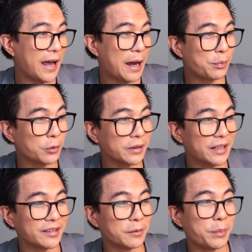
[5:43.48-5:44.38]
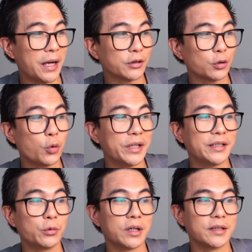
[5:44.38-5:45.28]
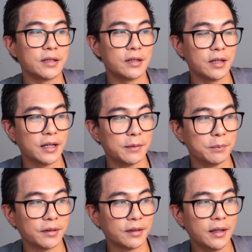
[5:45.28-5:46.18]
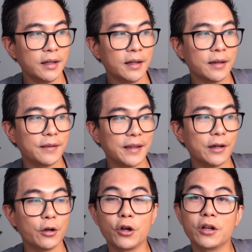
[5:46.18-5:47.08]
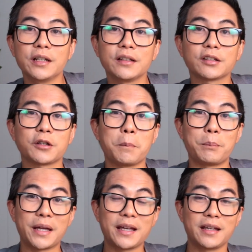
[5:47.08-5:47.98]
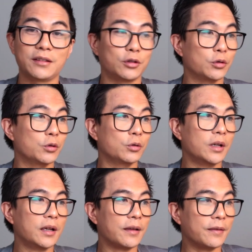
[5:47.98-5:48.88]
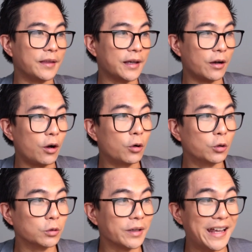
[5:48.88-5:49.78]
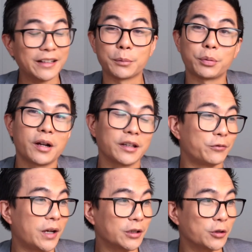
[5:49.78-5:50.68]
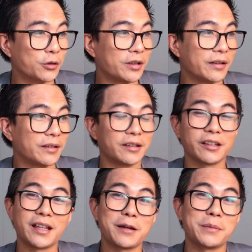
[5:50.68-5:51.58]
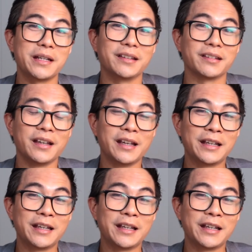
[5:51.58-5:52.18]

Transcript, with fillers: Apple is about twenty-one times their earnings compared to their whole enterprise value. So, so that means